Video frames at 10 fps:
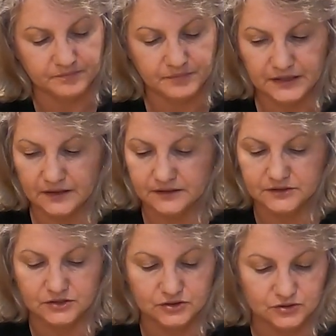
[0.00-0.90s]

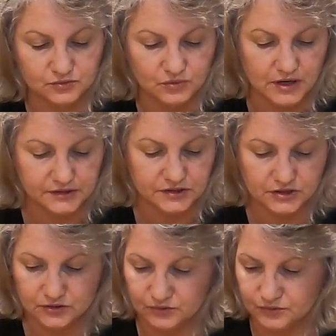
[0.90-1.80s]
because you do want
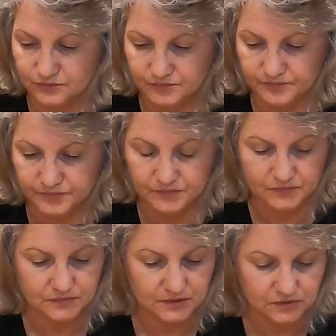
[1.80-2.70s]
to
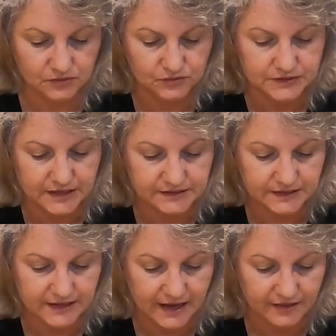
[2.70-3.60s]
use that to
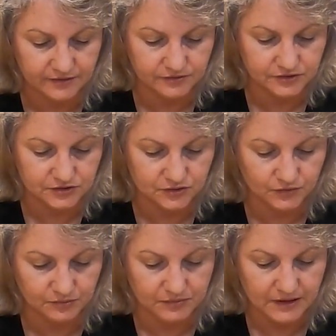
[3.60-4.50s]
gather. So you
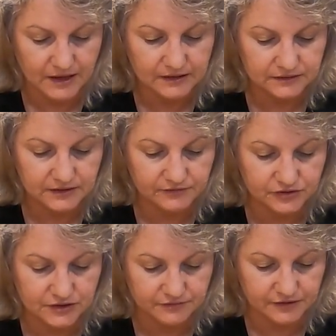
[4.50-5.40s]
want to leave
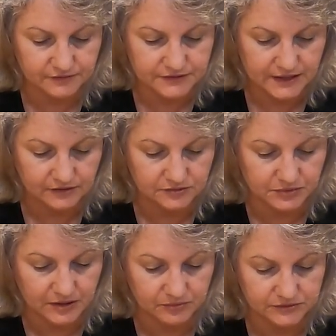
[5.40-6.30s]
yourself enough tail to
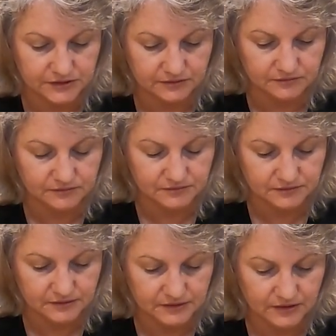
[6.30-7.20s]
be able to
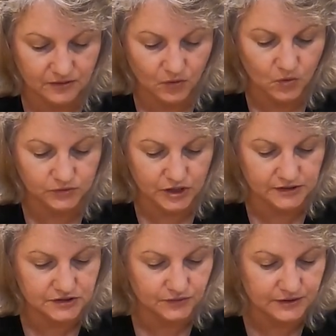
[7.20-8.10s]
hold on
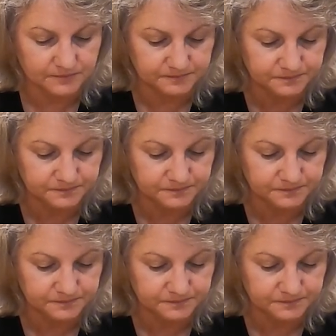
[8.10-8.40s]
to it.